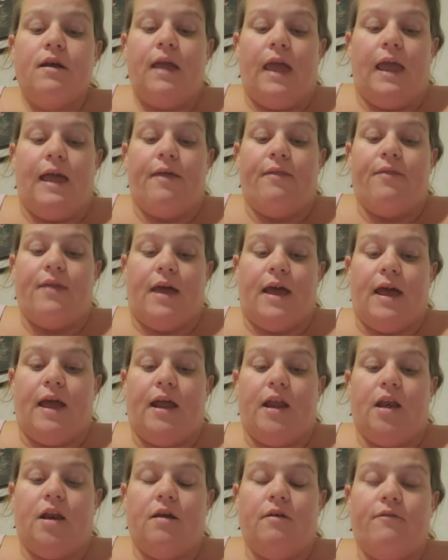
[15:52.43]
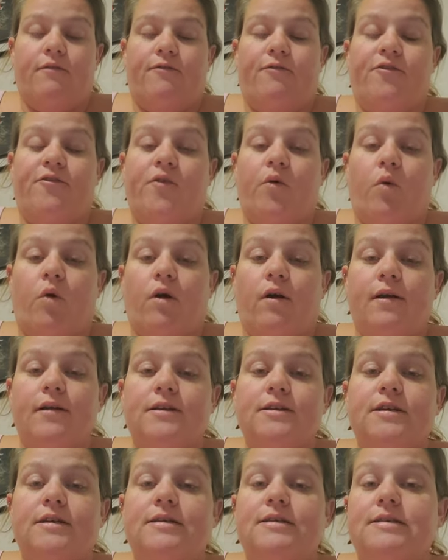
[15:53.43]
And then 4
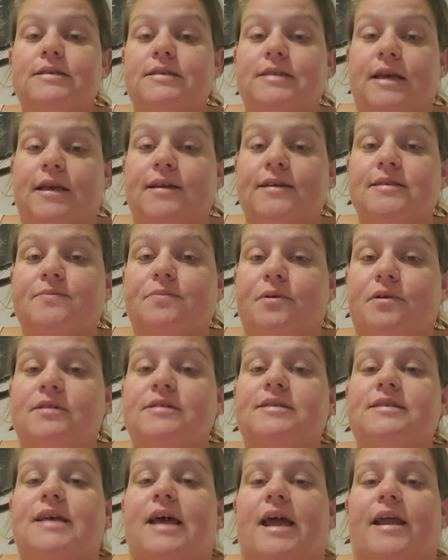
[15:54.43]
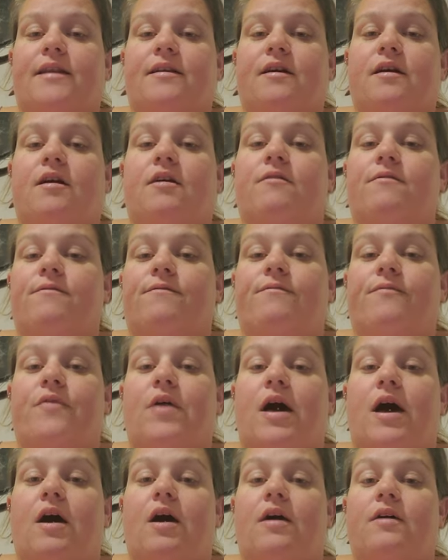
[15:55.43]
to 6% of
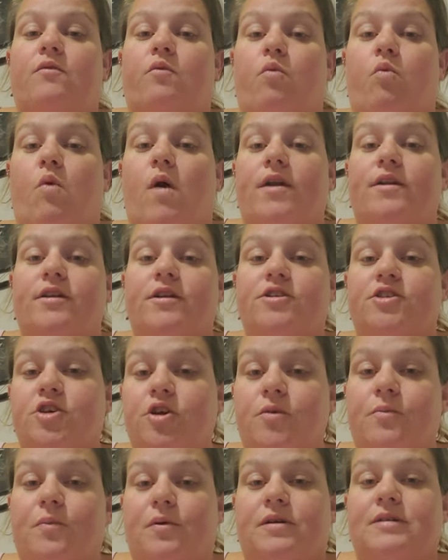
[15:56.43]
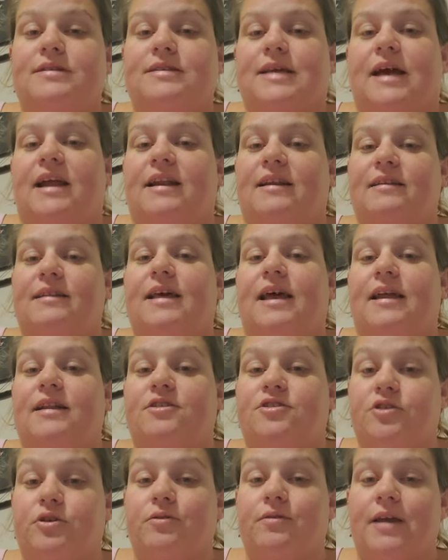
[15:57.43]
the 1 to 2%
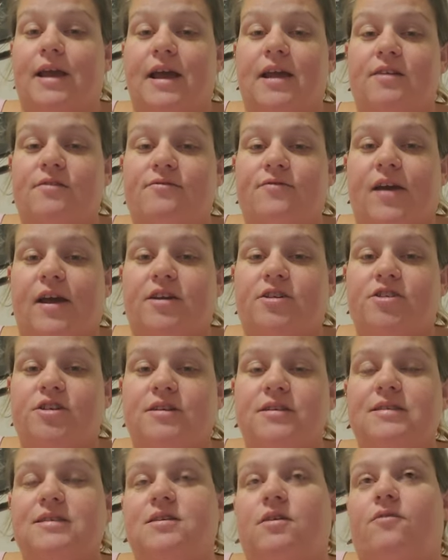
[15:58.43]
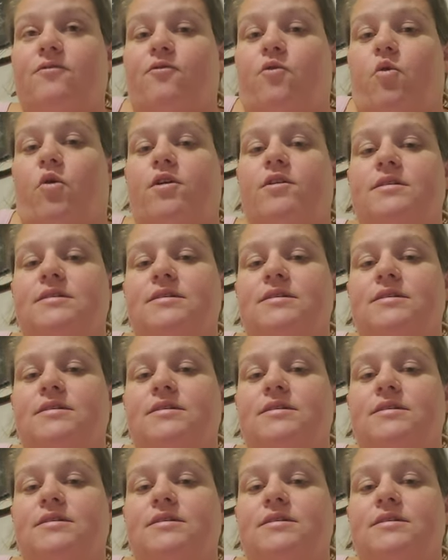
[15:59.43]
that do get infections, so 4 to